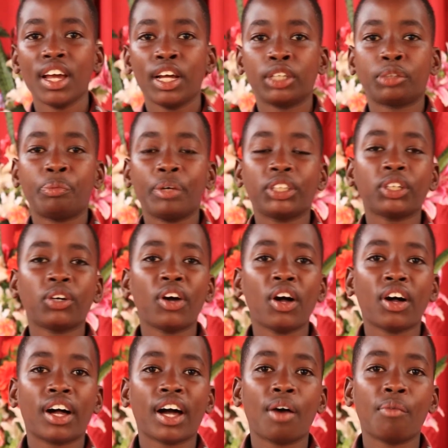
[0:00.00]
A special
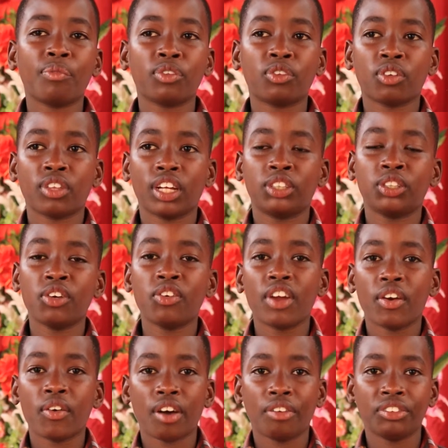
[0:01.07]
welcome to the children
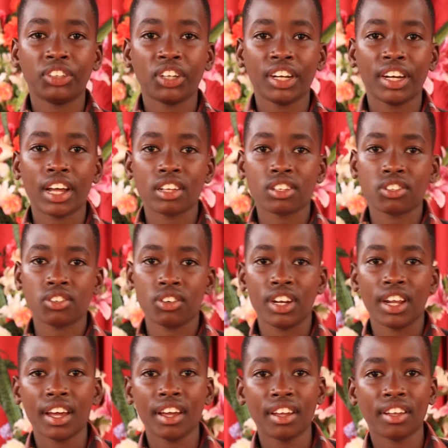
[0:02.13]
who have joined us
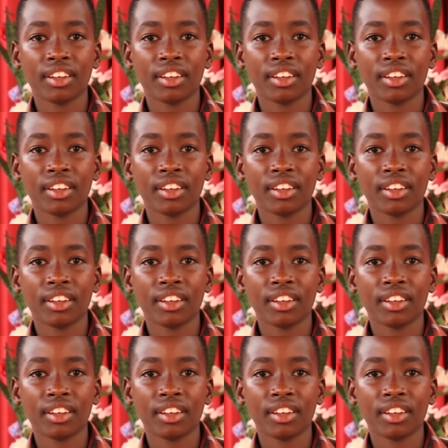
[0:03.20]
today.